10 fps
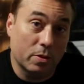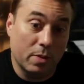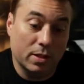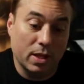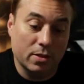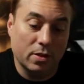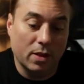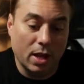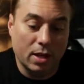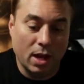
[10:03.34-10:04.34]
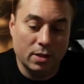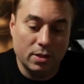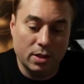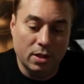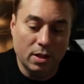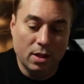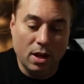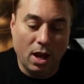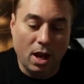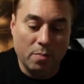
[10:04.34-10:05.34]
it could make sense on the 890.
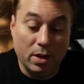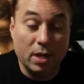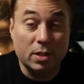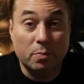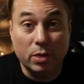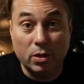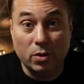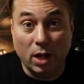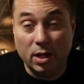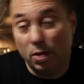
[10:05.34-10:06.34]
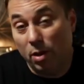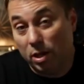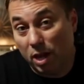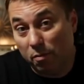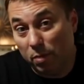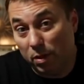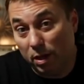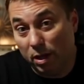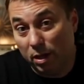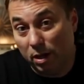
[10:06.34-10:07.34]
But it is a pretty cool idea. We actually haven't been
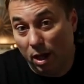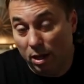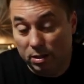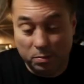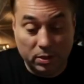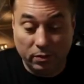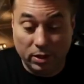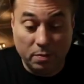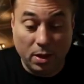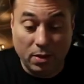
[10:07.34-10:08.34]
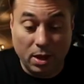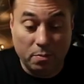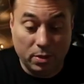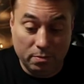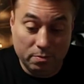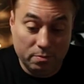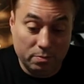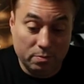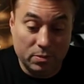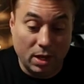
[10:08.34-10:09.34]
thinking specifically about that, but
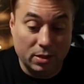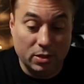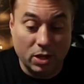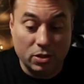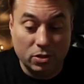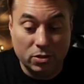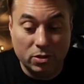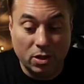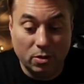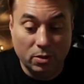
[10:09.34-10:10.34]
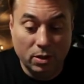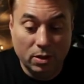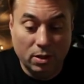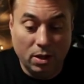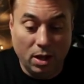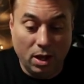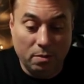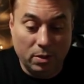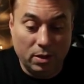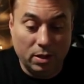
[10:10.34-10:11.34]
nice suggestion. So
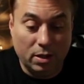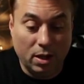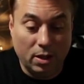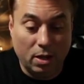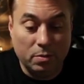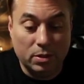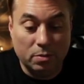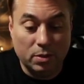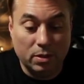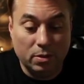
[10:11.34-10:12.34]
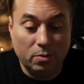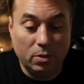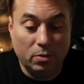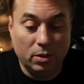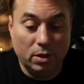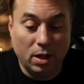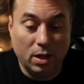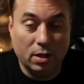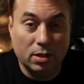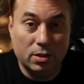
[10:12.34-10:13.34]
I think that'll be something that we will
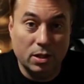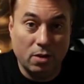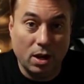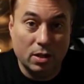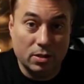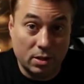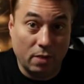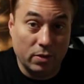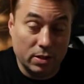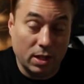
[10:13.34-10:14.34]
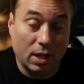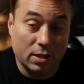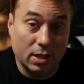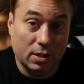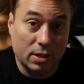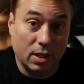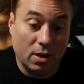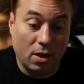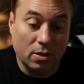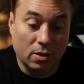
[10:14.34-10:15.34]
consider. I could definitely, like I said, see it
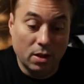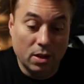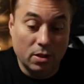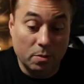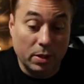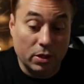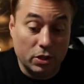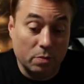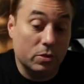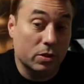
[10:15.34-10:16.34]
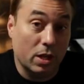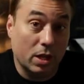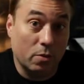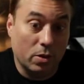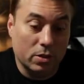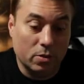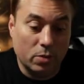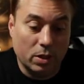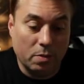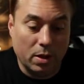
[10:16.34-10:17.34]
on the bigger ships, just like it was on
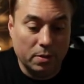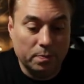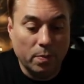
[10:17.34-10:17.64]
Wing Commander.